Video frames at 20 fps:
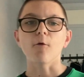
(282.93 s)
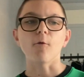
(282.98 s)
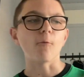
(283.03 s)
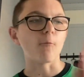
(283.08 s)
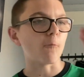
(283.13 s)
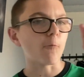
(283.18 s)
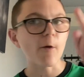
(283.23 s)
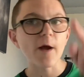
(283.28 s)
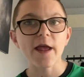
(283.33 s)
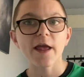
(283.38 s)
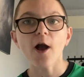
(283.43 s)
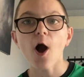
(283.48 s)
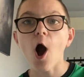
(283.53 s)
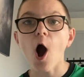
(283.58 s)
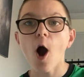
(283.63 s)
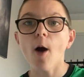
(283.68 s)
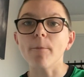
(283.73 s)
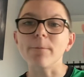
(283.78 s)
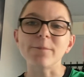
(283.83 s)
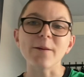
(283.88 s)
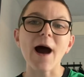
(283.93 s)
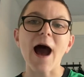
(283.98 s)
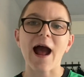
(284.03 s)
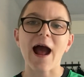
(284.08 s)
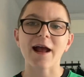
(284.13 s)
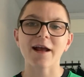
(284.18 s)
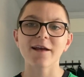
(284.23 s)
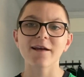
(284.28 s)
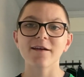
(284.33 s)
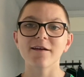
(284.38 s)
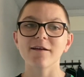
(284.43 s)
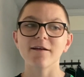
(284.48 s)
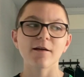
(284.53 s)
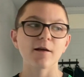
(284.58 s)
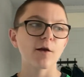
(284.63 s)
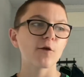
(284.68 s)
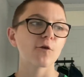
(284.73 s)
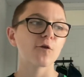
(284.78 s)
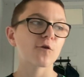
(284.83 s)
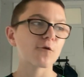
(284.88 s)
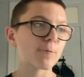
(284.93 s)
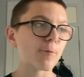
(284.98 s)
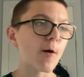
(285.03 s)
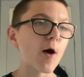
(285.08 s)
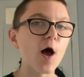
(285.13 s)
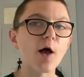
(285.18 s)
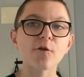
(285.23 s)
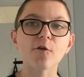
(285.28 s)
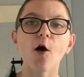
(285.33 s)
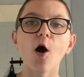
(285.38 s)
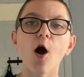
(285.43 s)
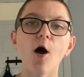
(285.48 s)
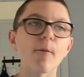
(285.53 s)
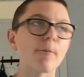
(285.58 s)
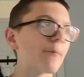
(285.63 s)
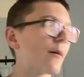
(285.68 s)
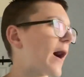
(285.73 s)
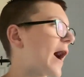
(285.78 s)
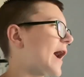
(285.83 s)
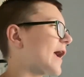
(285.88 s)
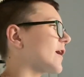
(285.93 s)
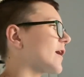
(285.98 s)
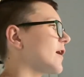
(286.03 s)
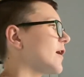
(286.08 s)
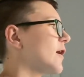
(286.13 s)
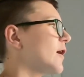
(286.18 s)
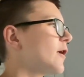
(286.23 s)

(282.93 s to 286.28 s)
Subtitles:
We are back. Spurs are back.